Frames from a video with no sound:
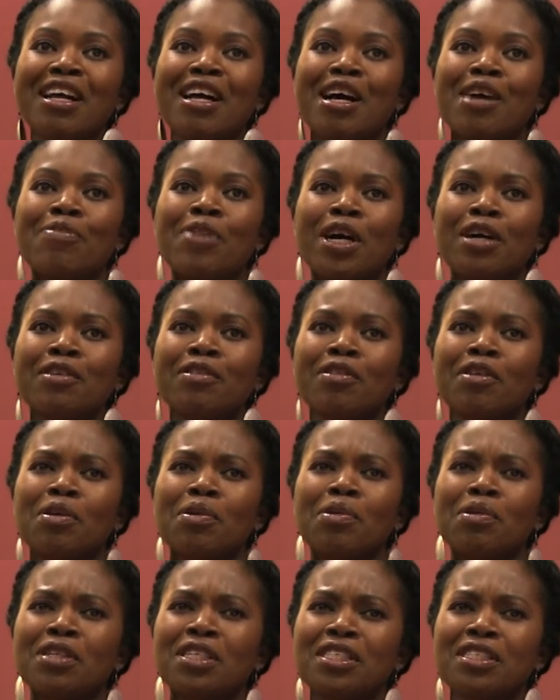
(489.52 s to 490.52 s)
about the
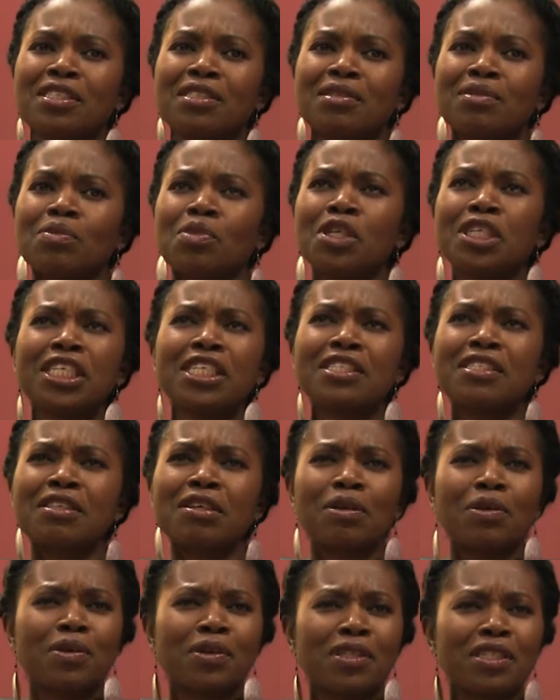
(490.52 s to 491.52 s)
Coalition. What is the
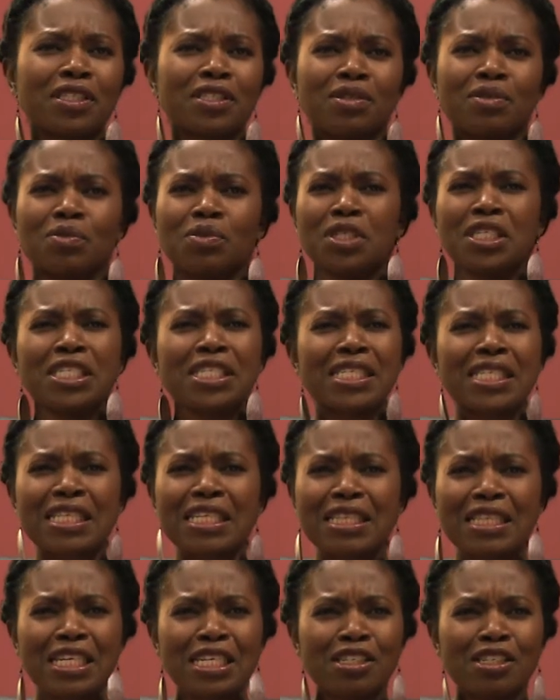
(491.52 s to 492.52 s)
Coalition? What is it
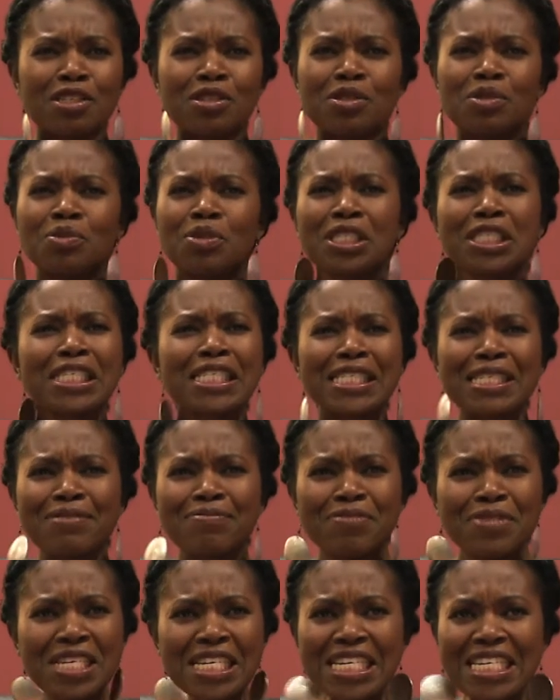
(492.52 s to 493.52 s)
that they do? What does it
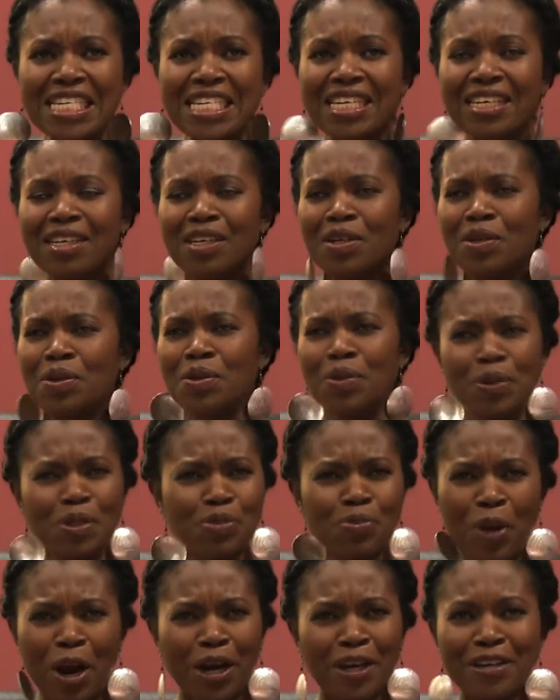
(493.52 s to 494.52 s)
mean? Who's
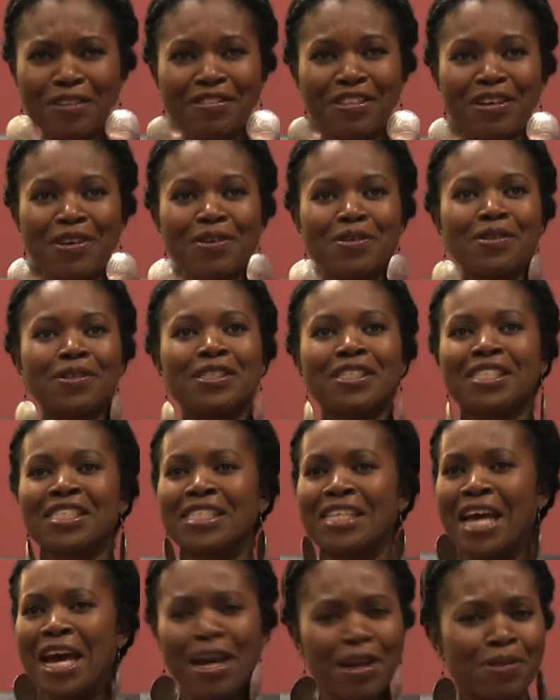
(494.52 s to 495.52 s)
part of the
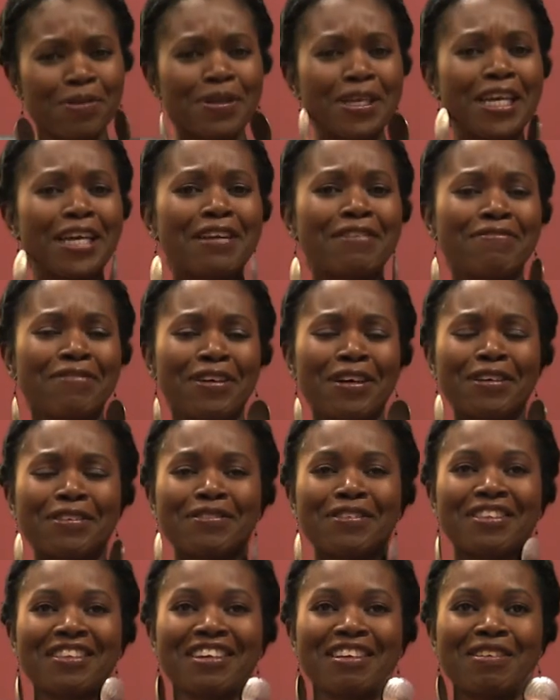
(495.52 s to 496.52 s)
Coalition? How do we get
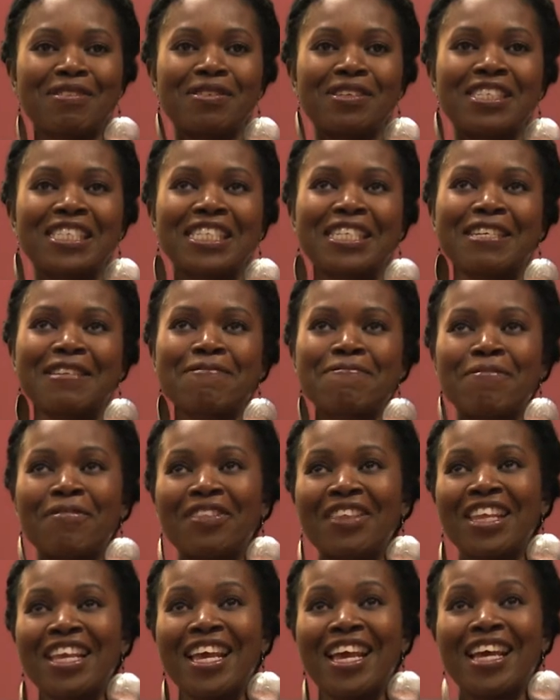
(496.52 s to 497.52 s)
involved with the Coalition?
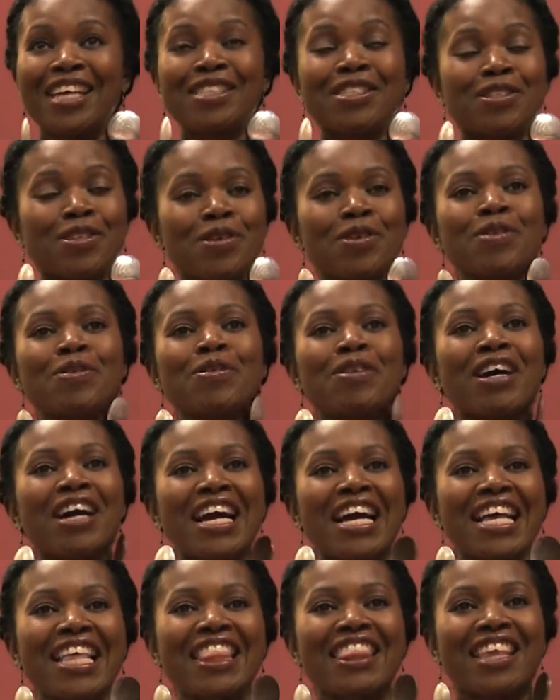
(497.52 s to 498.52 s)
And so
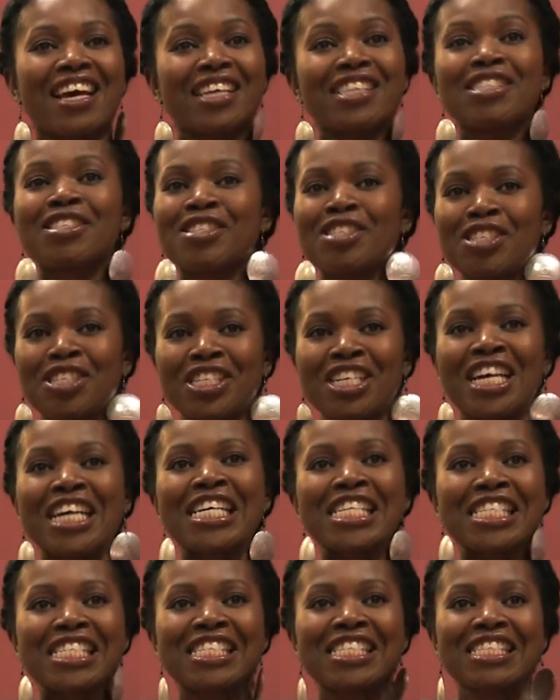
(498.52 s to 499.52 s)
that
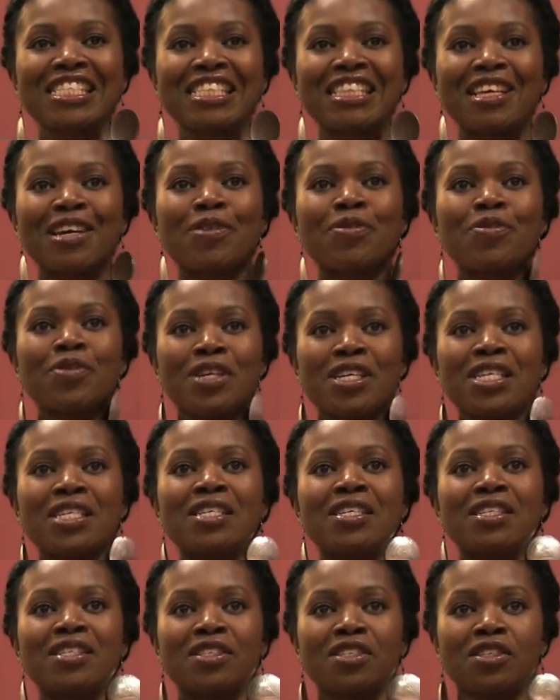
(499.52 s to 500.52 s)
suggests that we
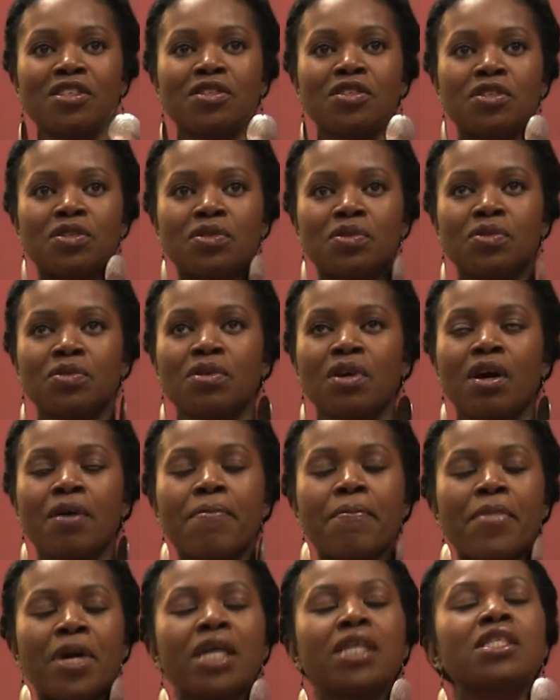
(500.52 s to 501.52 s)
need to do a
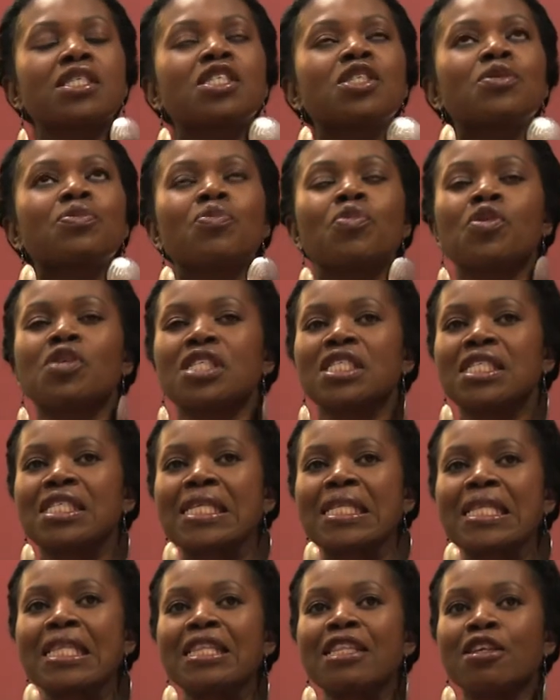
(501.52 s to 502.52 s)
much more
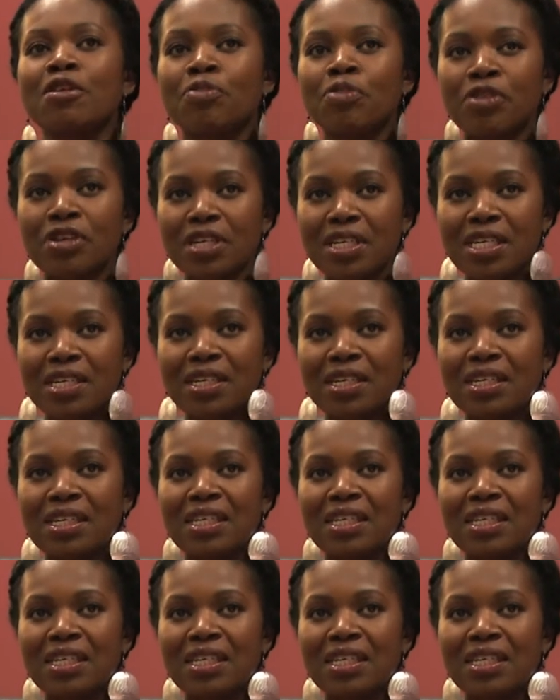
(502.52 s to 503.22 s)
deliberate